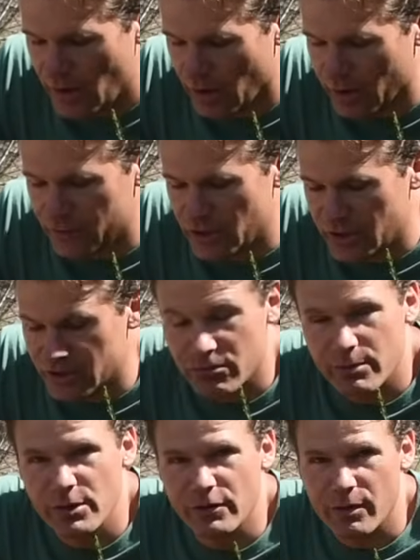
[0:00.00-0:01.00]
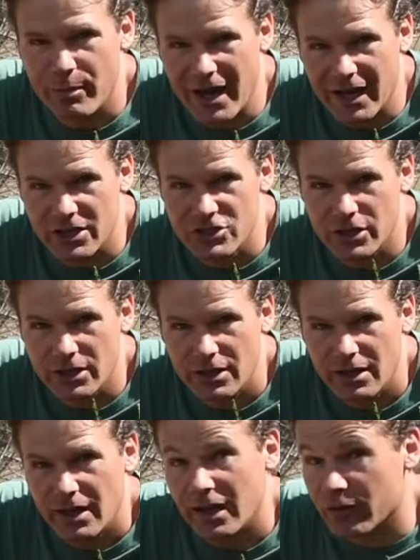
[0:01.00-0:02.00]
All I've done is remove the packaging,
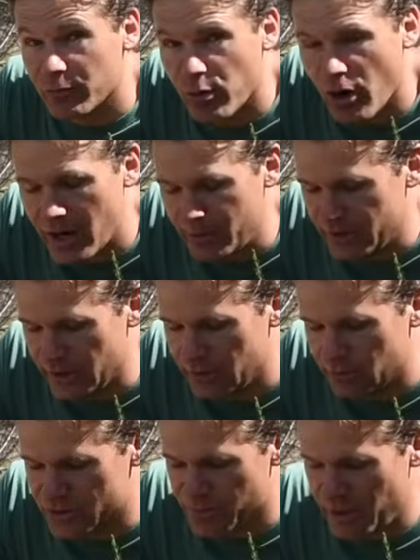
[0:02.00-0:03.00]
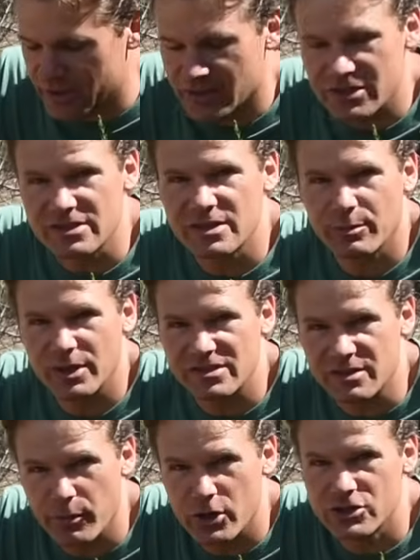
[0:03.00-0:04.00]
and I've primed it, which means I just simply
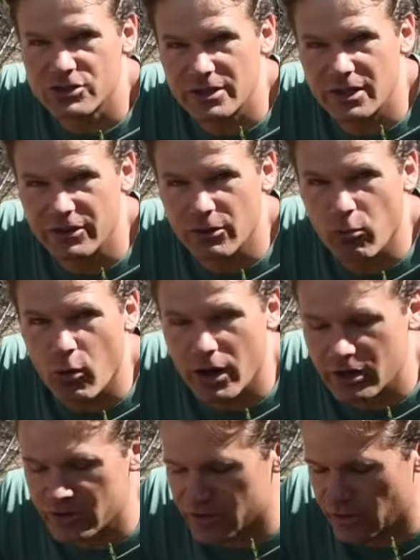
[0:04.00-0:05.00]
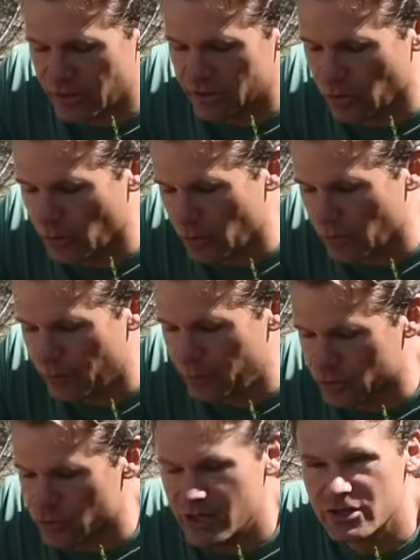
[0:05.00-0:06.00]
submerged it under water so that the whole
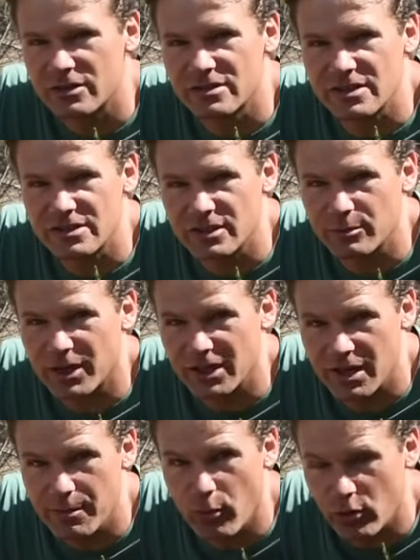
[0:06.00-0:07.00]
filtration system can get